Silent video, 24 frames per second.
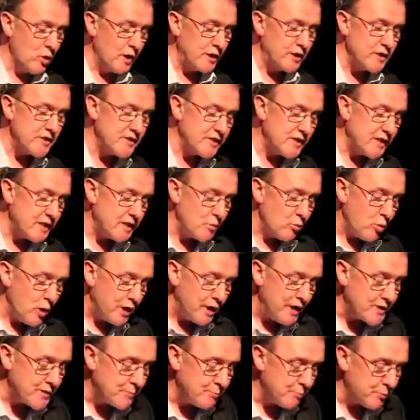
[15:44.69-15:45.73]
What
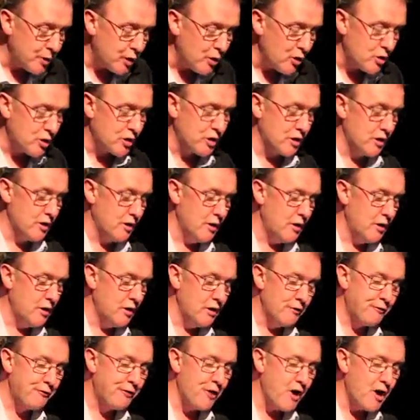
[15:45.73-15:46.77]
is plucked
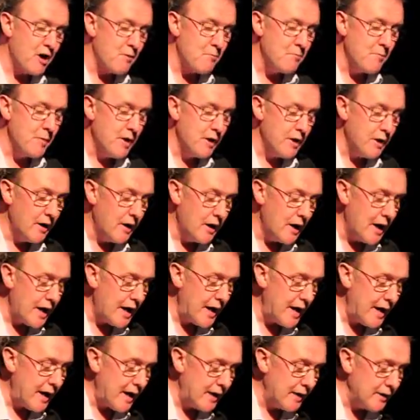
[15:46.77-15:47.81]
from
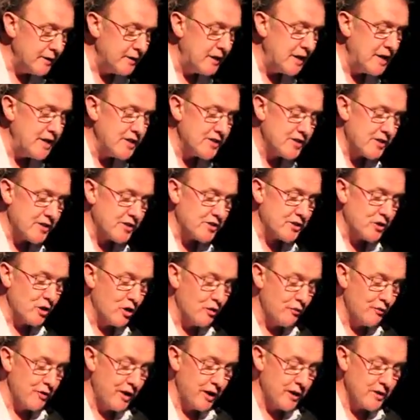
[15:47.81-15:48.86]
these
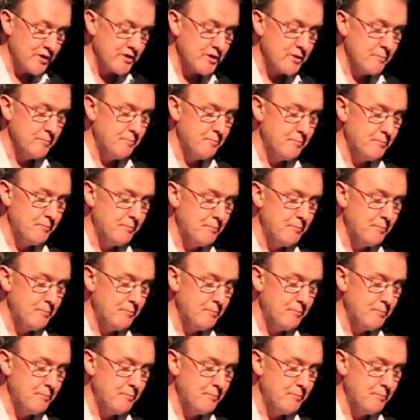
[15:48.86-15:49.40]
surveys?